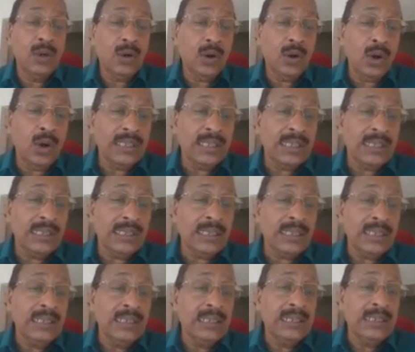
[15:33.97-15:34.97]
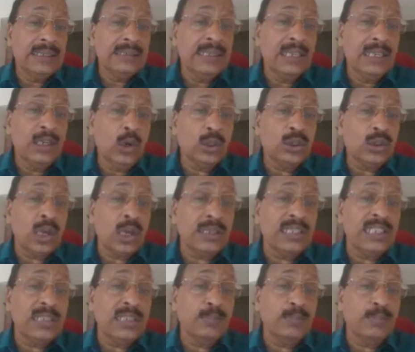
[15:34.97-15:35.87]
Or here the load torque is